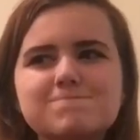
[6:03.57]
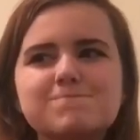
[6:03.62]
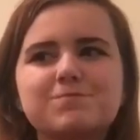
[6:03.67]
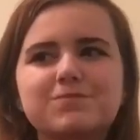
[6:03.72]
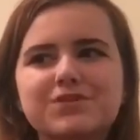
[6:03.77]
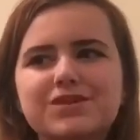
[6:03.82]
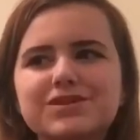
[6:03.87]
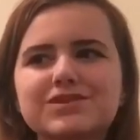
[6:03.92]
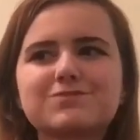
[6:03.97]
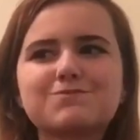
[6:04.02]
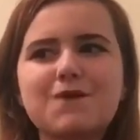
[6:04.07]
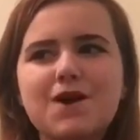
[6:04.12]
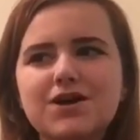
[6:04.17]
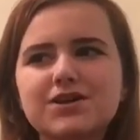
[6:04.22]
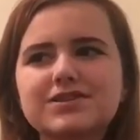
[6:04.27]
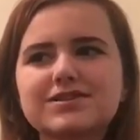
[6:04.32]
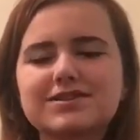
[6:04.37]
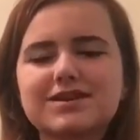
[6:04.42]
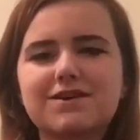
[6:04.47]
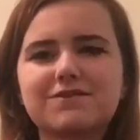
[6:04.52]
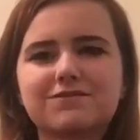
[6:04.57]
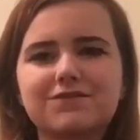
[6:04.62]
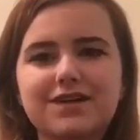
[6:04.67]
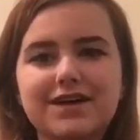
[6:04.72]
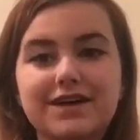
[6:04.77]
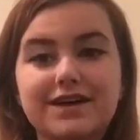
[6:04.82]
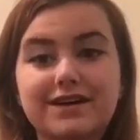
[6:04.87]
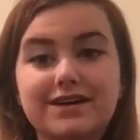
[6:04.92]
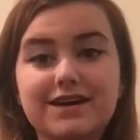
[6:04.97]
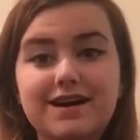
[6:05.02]
the small stuff,
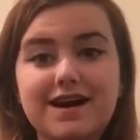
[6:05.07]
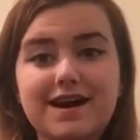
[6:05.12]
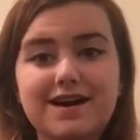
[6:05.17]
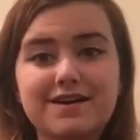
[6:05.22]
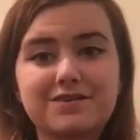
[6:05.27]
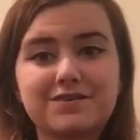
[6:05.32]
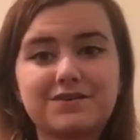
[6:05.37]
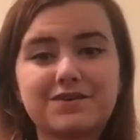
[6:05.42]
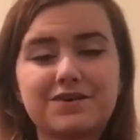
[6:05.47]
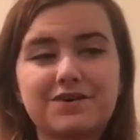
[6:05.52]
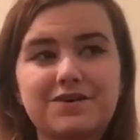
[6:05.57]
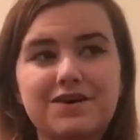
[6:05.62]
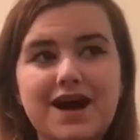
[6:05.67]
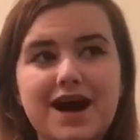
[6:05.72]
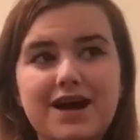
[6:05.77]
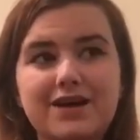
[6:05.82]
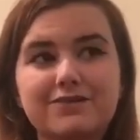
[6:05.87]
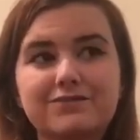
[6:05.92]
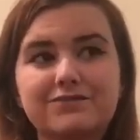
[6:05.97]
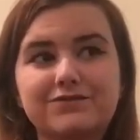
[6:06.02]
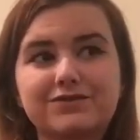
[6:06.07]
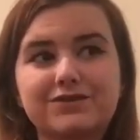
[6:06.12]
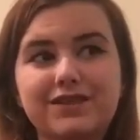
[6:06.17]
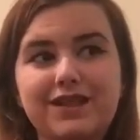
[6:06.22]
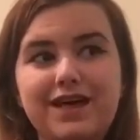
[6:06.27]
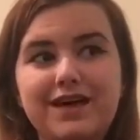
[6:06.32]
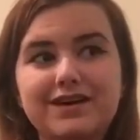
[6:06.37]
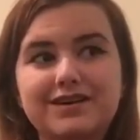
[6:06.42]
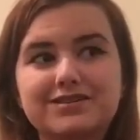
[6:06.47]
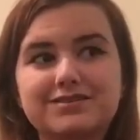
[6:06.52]
like, I don't know, I've
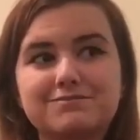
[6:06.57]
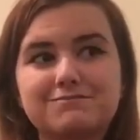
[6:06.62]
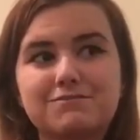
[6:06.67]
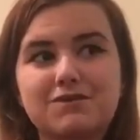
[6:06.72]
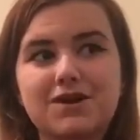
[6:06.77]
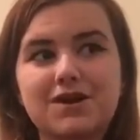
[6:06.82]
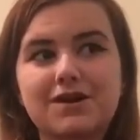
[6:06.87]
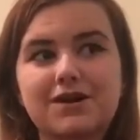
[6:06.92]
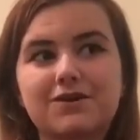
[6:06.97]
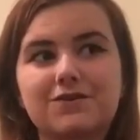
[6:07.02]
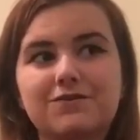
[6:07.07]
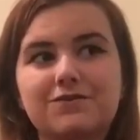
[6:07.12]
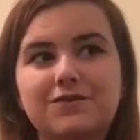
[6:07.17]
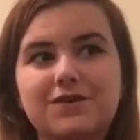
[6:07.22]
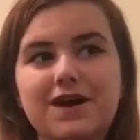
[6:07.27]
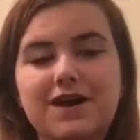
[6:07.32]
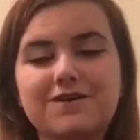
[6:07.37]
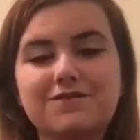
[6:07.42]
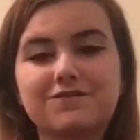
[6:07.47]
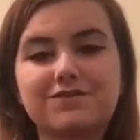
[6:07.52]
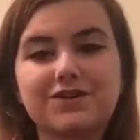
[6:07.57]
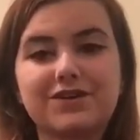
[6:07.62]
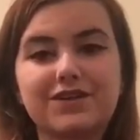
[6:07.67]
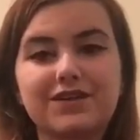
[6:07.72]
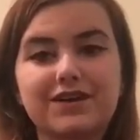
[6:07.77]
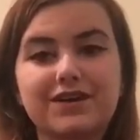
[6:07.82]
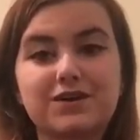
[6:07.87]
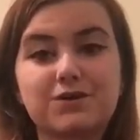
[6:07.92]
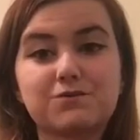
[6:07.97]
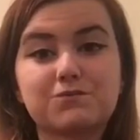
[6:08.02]
liked Mark for I feel
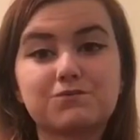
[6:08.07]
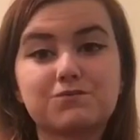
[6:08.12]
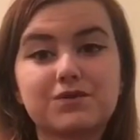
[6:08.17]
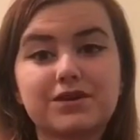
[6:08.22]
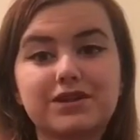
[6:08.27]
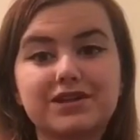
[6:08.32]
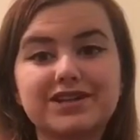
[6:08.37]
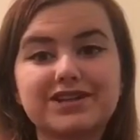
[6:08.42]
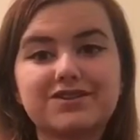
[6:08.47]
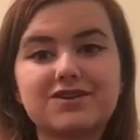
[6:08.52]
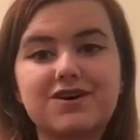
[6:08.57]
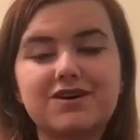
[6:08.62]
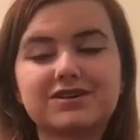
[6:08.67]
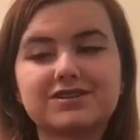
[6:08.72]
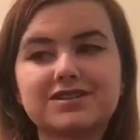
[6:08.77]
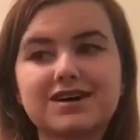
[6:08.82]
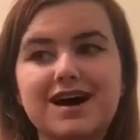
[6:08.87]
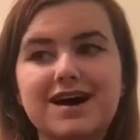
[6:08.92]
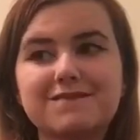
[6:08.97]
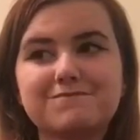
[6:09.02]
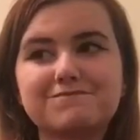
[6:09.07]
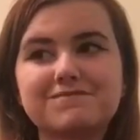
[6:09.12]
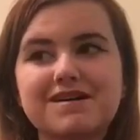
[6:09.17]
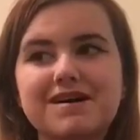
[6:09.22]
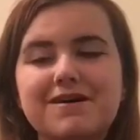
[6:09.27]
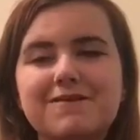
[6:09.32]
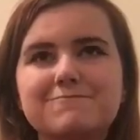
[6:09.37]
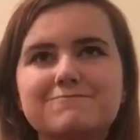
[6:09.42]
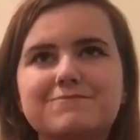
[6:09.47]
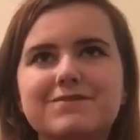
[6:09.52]
like a really long time
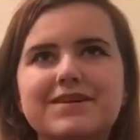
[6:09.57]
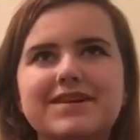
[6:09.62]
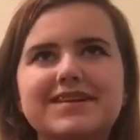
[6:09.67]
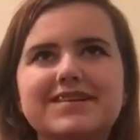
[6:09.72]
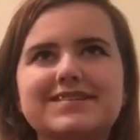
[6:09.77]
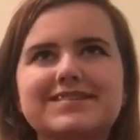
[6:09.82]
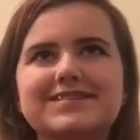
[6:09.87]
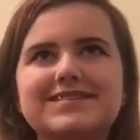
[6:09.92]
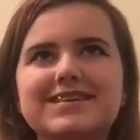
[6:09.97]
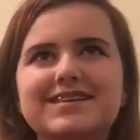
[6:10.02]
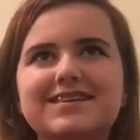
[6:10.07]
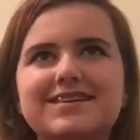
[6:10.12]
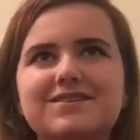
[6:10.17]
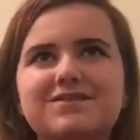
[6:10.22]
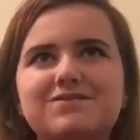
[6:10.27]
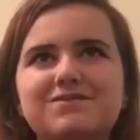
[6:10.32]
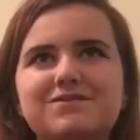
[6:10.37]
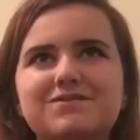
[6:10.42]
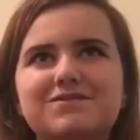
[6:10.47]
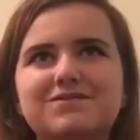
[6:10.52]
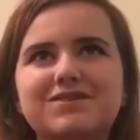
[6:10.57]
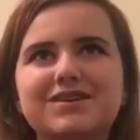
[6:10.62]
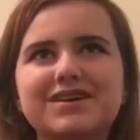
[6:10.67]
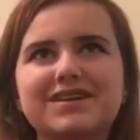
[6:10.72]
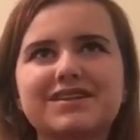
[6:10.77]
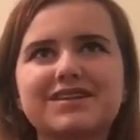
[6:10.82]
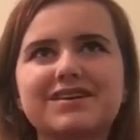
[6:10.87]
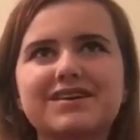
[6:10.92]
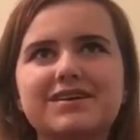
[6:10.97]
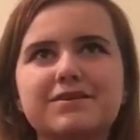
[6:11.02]
now, but it didn't
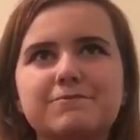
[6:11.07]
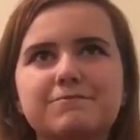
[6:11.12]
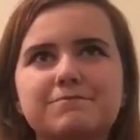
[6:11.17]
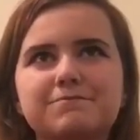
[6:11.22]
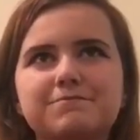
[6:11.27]
really